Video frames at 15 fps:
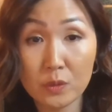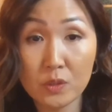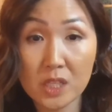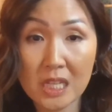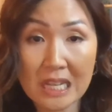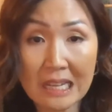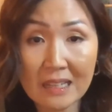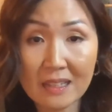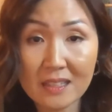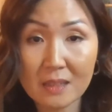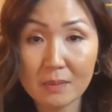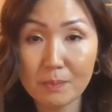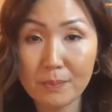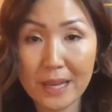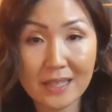
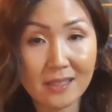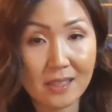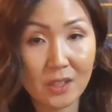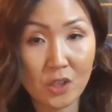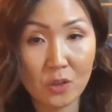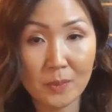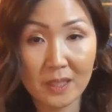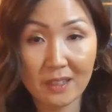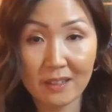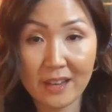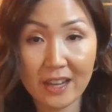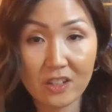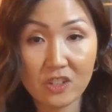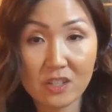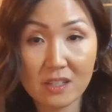routines and basic human
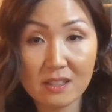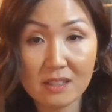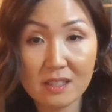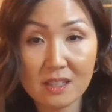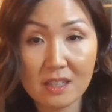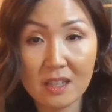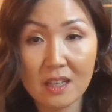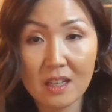connections,